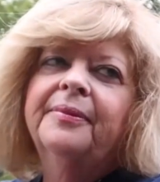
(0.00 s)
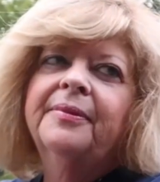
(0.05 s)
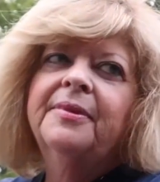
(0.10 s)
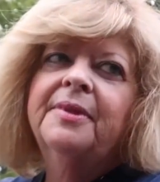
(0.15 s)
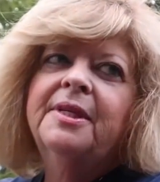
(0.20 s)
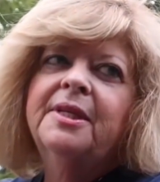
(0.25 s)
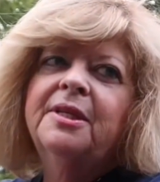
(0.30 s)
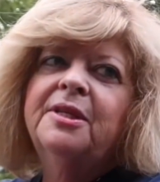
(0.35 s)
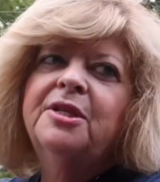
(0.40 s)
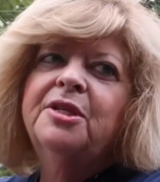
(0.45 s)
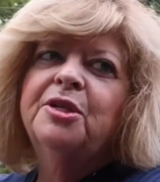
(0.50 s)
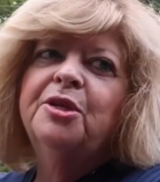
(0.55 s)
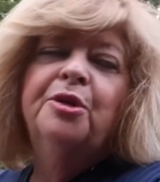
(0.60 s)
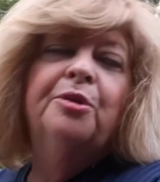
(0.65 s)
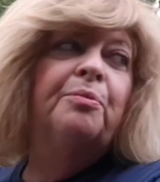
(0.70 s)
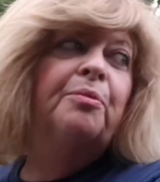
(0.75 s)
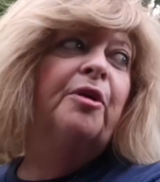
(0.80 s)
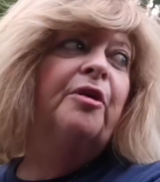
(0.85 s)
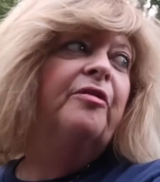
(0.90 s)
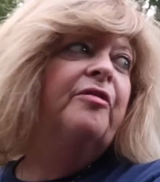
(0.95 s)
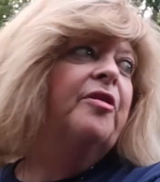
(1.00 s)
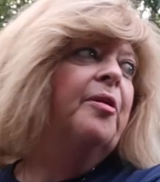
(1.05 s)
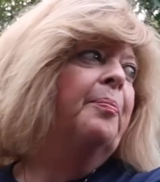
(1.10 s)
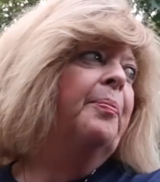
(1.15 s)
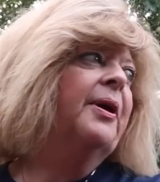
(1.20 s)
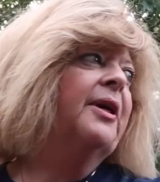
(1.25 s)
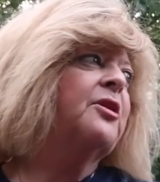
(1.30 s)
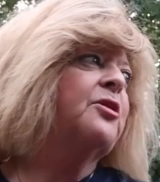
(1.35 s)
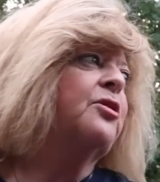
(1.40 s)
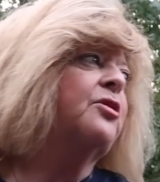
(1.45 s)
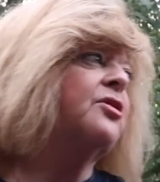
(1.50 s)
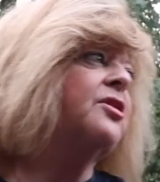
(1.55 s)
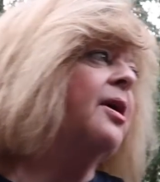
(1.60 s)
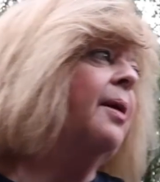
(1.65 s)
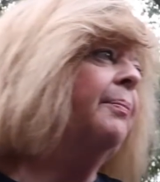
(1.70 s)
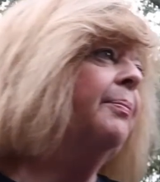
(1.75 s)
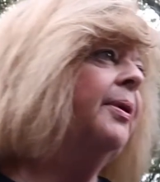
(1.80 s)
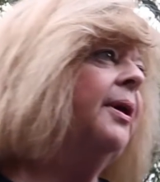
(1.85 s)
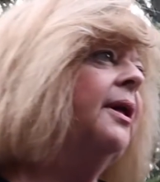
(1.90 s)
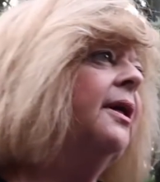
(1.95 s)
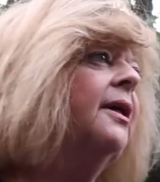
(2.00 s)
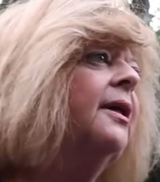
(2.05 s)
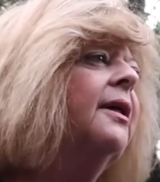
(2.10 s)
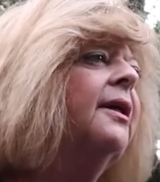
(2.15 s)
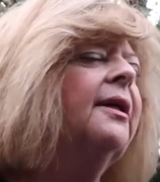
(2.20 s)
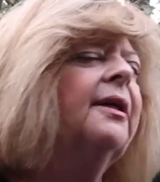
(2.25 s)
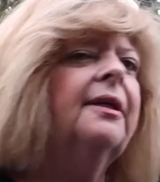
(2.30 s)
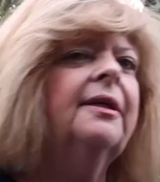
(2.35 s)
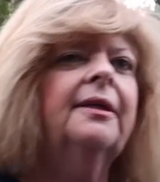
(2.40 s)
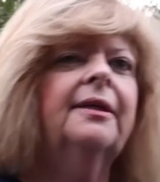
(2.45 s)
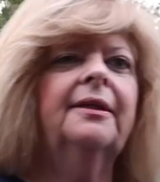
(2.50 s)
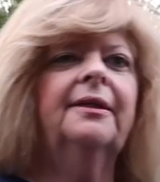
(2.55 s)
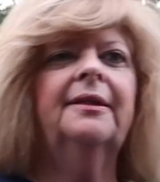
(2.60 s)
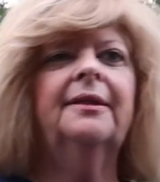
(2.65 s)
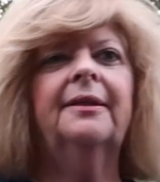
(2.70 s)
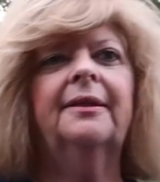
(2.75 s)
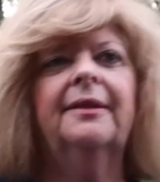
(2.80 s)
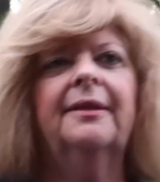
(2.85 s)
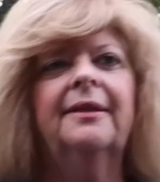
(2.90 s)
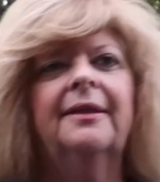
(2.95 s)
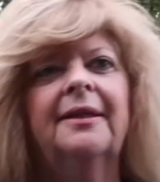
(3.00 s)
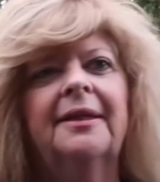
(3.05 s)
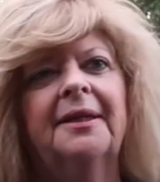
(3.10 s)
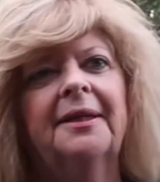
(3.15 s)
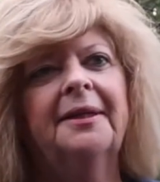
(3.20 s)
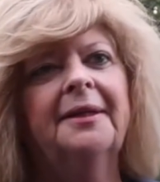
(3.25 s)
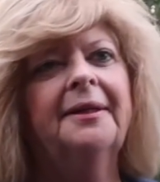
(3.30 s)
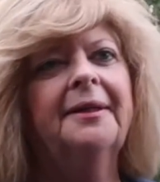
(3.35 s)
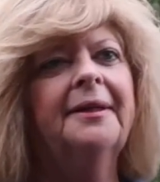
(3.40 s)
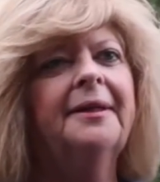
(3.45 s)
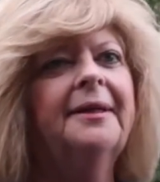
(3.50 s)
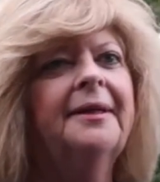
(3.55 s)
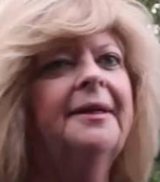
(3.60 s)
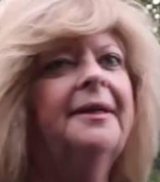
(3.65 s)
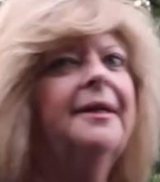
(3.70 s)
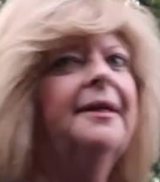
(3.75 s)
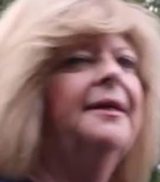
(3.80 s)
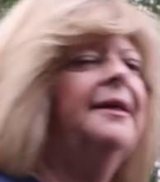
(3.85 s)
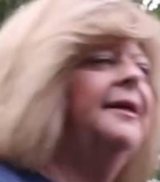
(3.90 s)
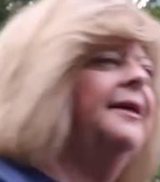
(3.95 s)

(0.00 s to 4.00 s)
Okay. Since you moved the pictures up. Oh yeah, that's true.